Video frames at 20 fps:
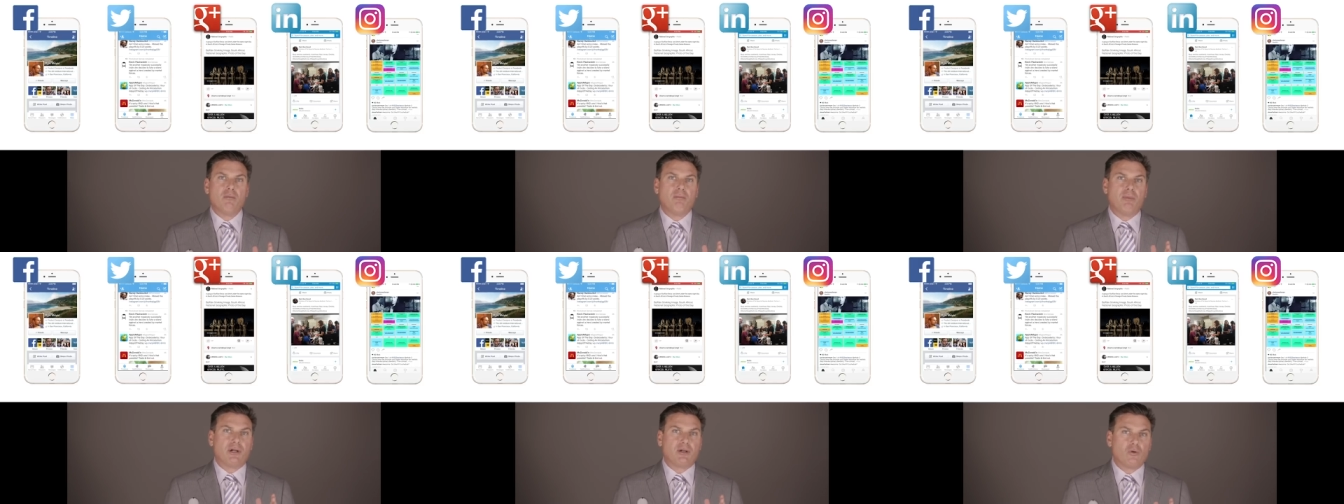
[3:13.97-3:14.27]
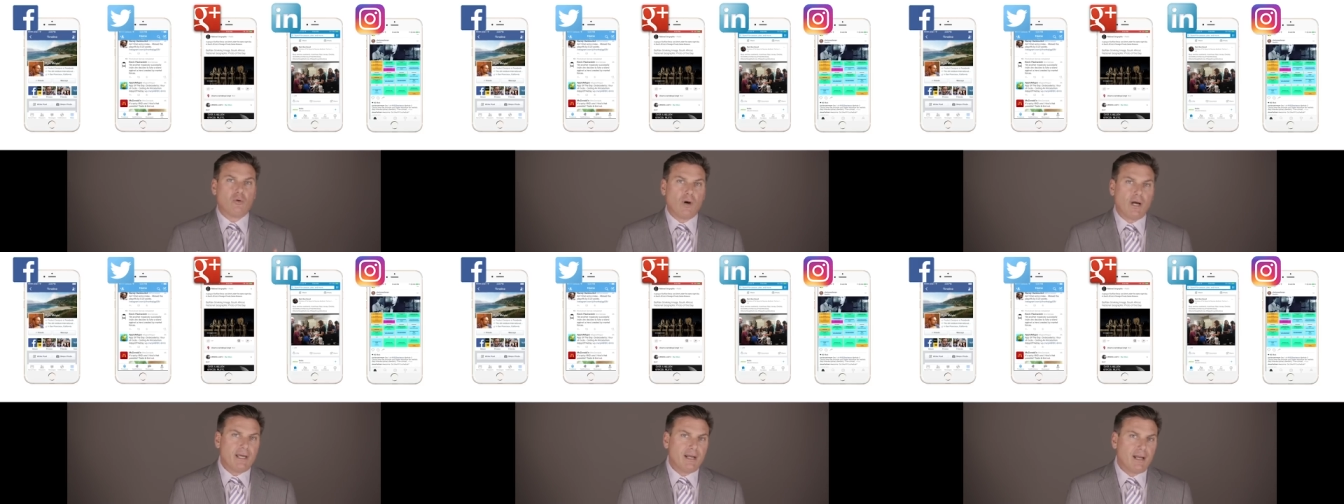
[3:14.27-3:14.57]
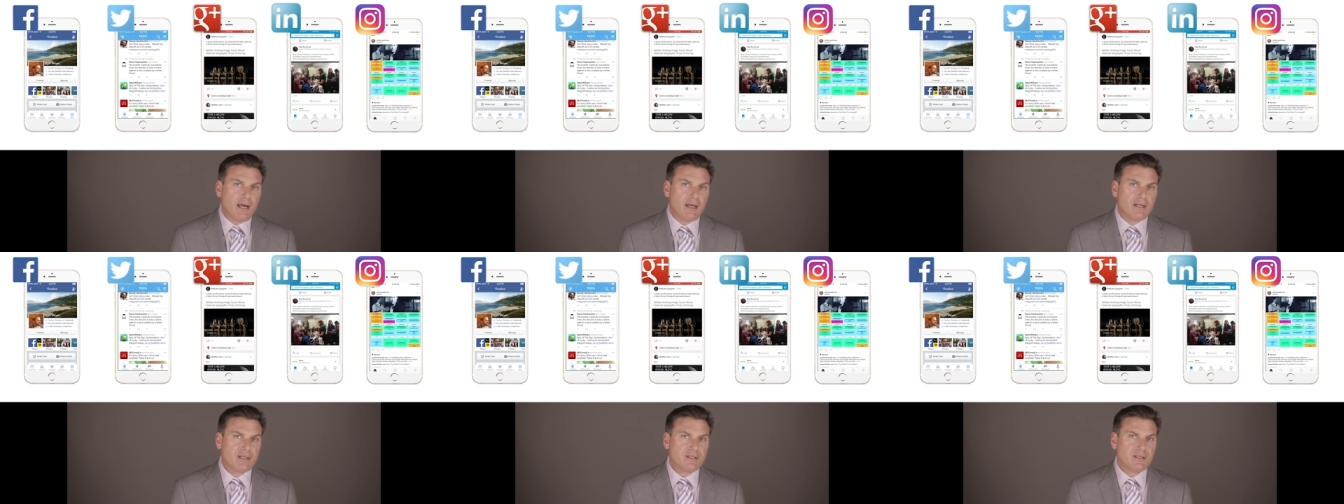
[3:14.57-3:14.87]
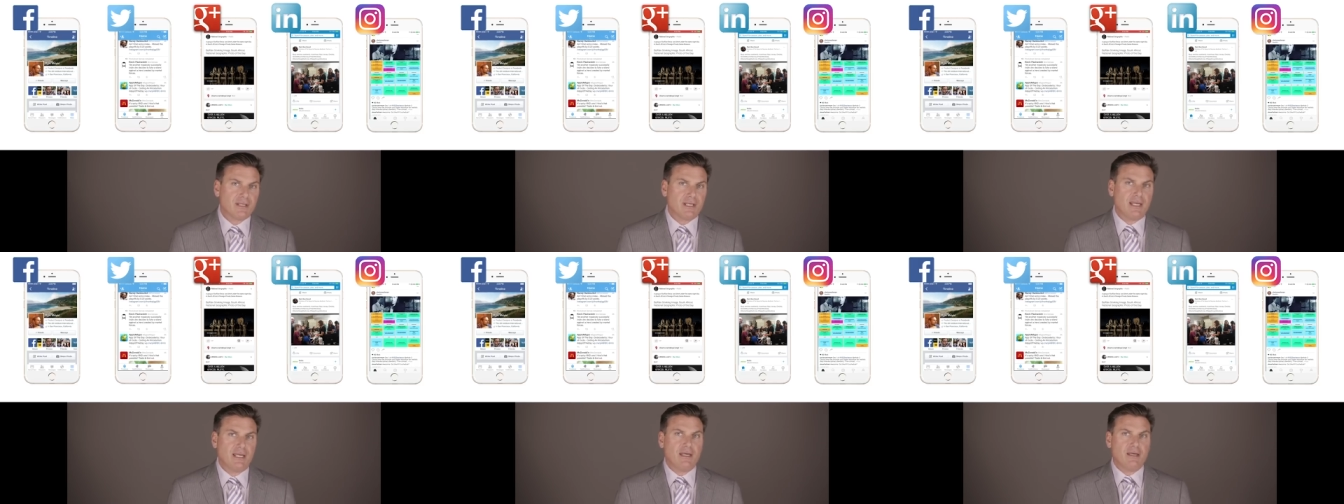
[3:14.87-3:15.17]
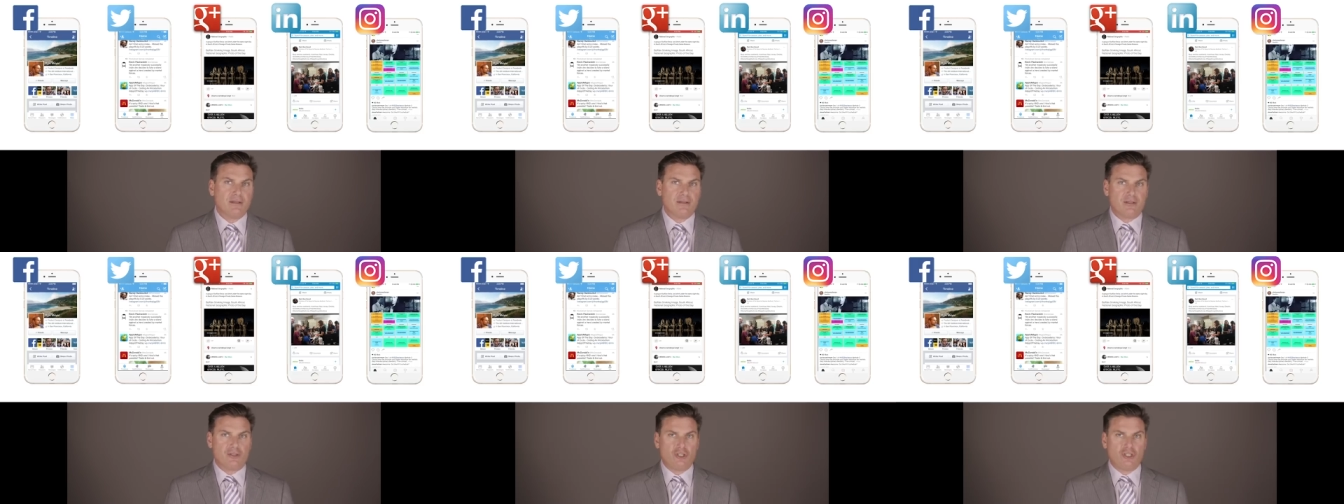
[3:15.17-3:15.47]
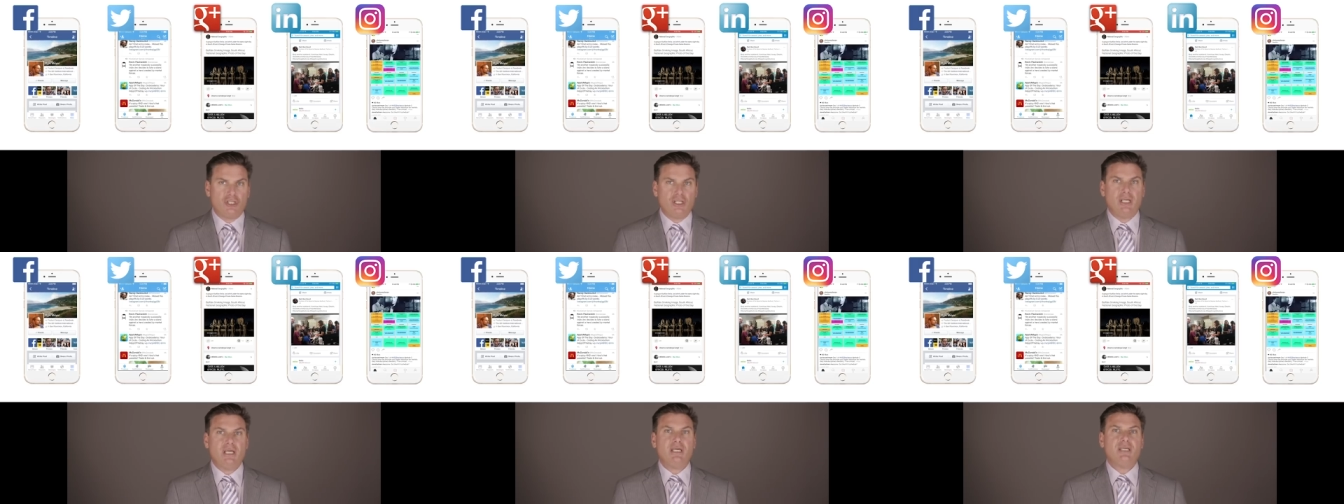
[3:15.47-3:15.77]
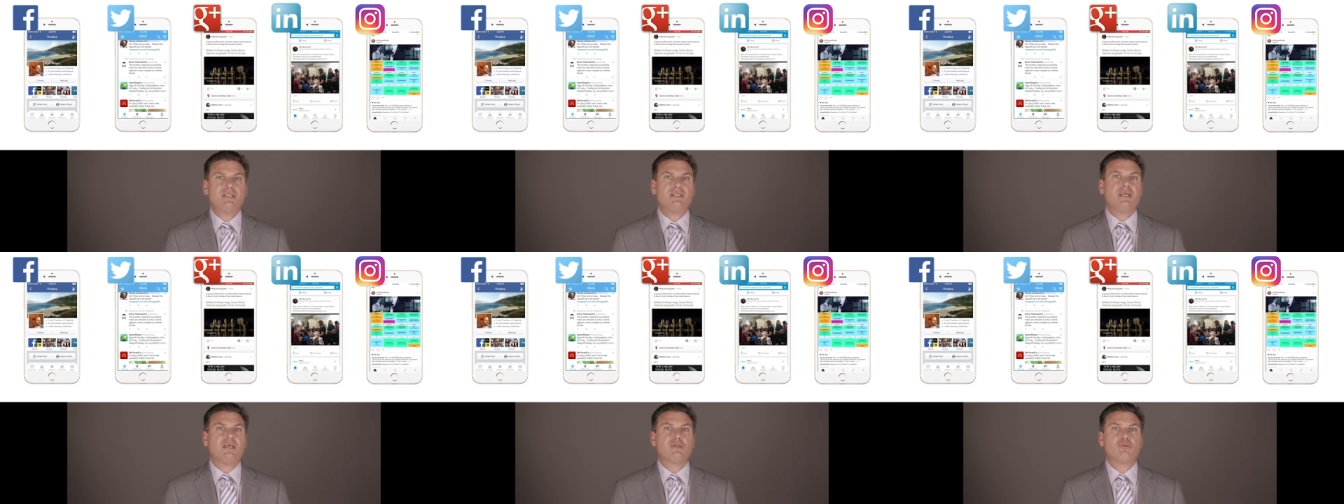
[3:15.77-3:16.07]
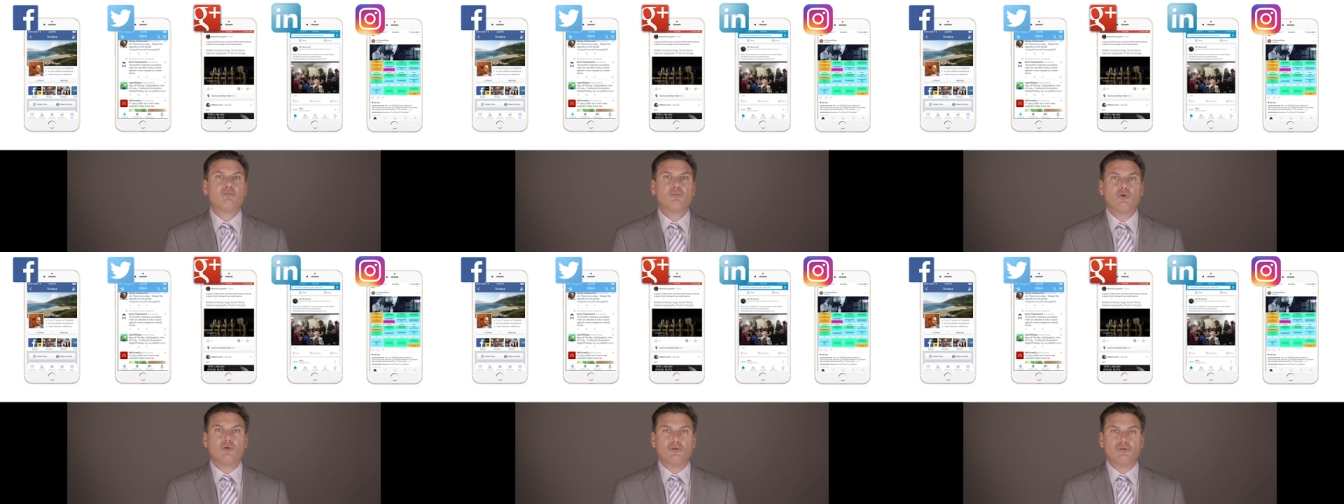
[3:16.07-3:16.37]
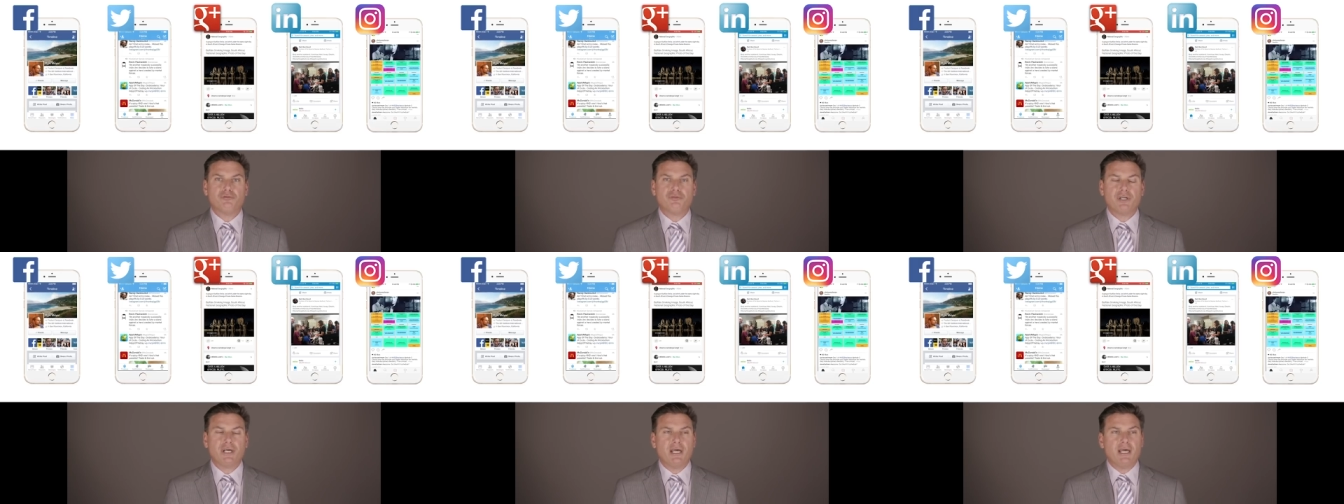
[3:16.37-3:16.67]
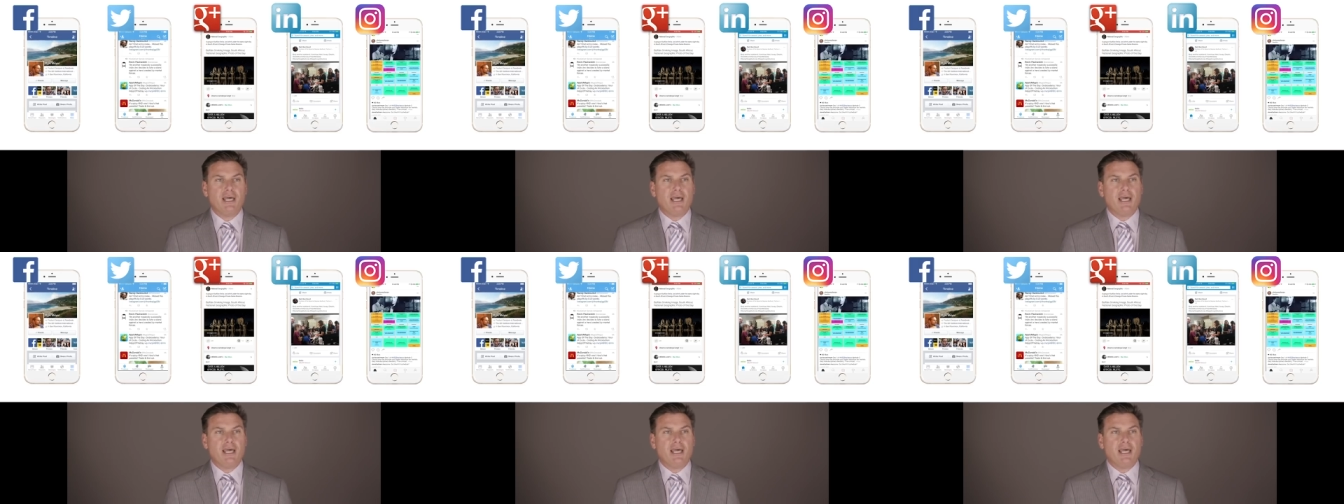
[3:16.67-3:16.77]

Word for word: But quite honestly, the cheese has moved.